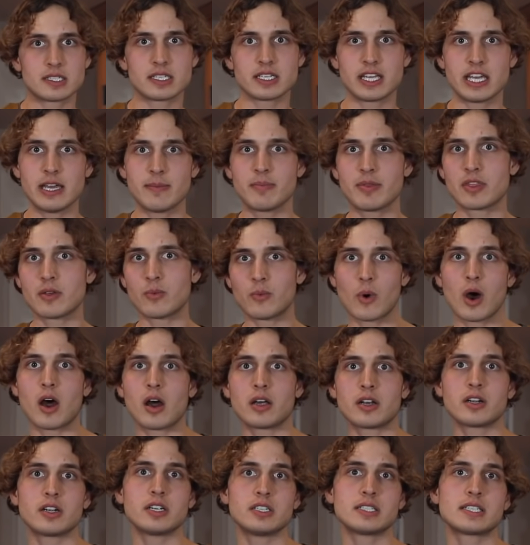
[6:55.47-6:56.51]
to keep the
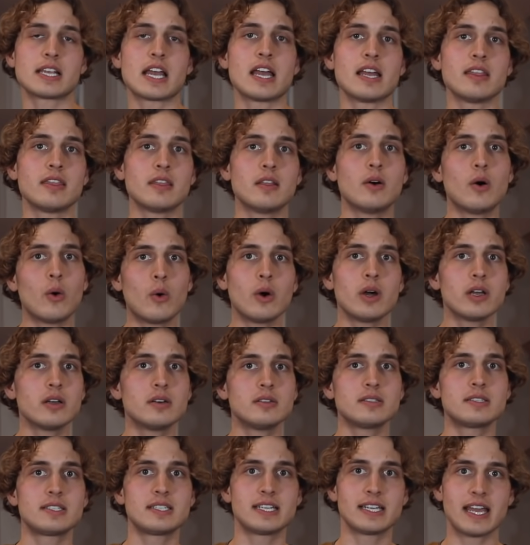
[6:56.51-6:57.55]
waters and the
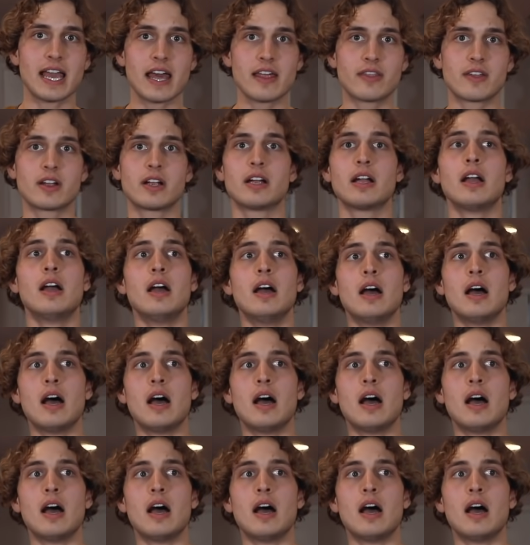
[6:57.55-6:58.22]
oils together.